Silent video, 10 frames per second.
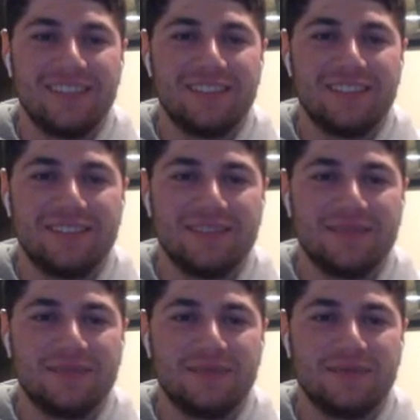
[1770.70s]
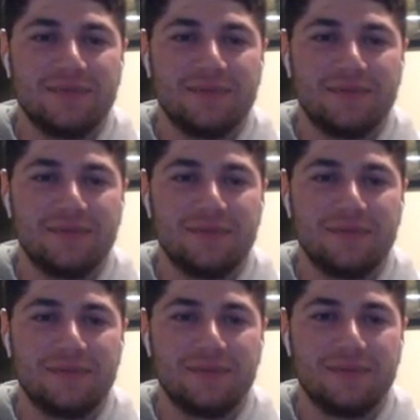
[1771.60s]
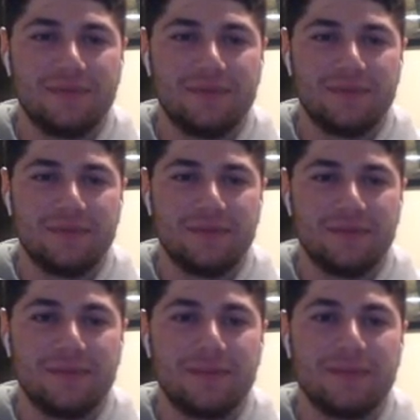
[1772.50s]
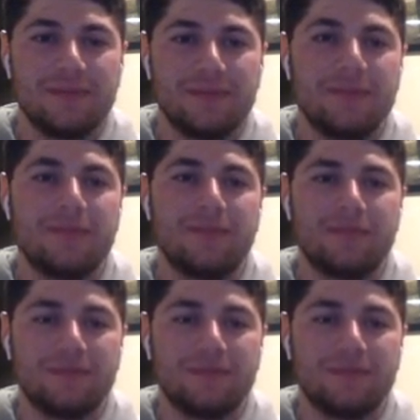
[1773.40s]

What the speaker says: [no speech]